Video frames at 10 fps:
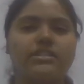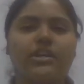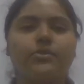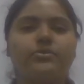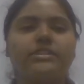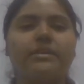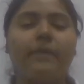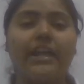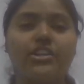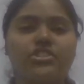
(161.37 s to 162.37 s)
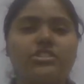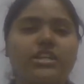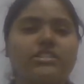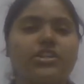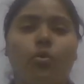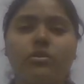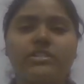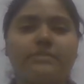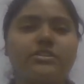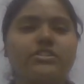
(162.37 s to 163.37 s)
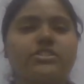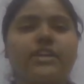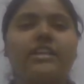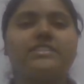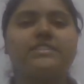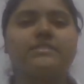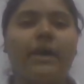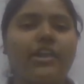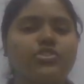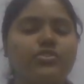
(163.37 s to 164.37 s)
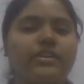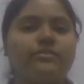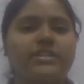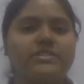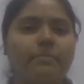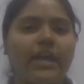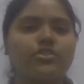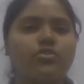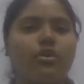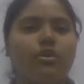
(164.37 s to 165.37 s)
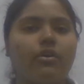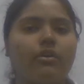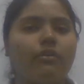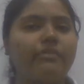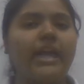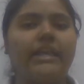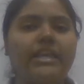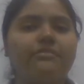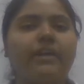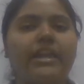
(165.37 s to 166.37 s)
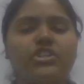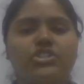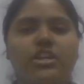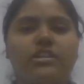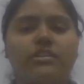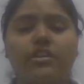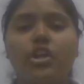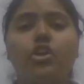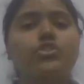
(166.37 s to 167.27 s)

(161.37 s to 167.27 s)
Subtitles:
including the managing director, whole time director, and its manager in respect of any financial year,